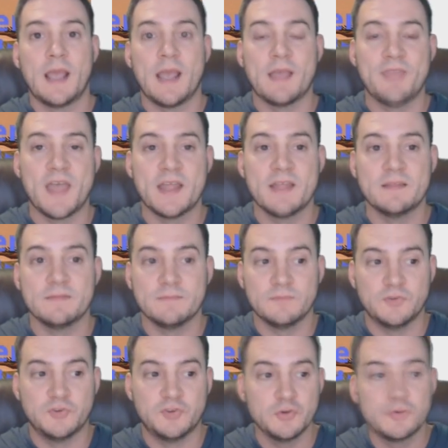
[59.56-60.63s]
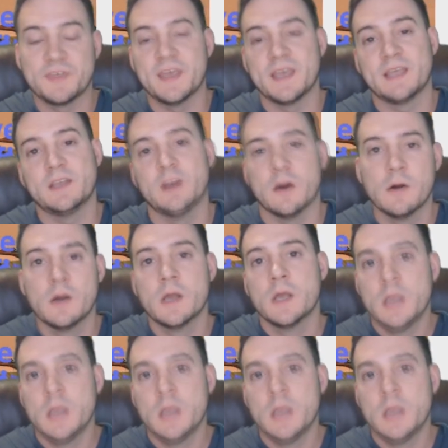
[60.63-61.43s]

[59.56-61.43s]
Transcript: and then do things, you know,